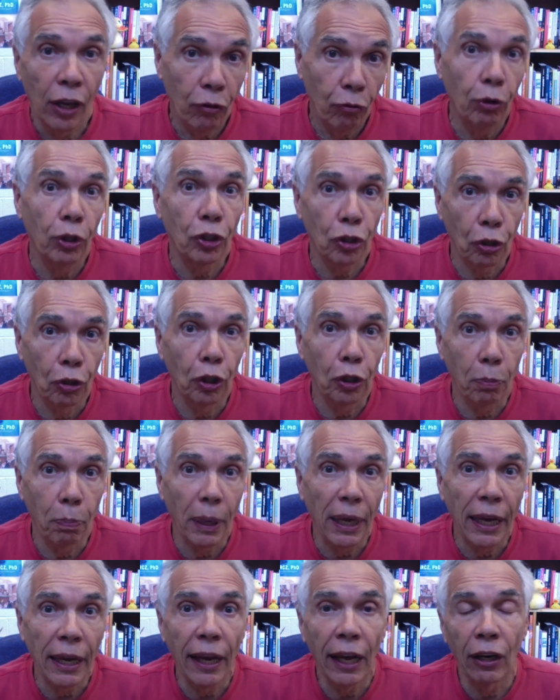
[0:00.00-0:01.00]
which could
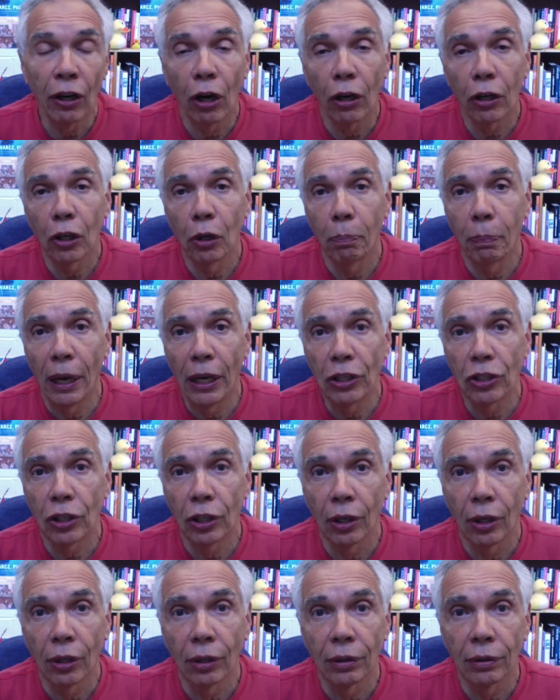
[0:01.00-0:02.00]
be an
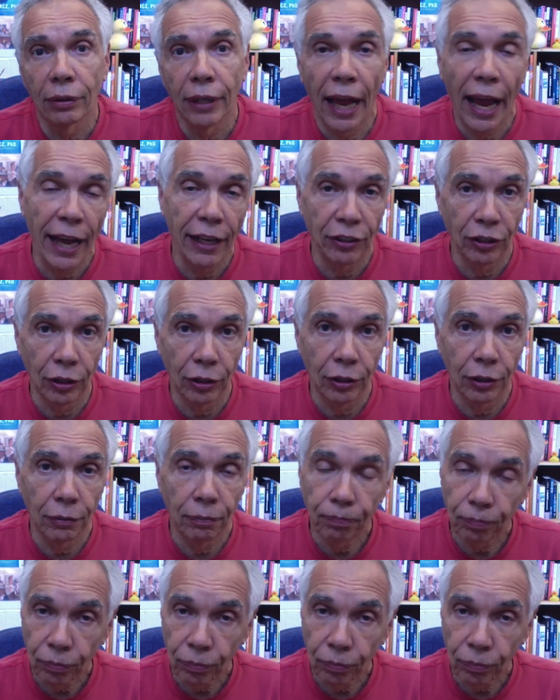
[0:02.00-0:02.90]
occupational hazard.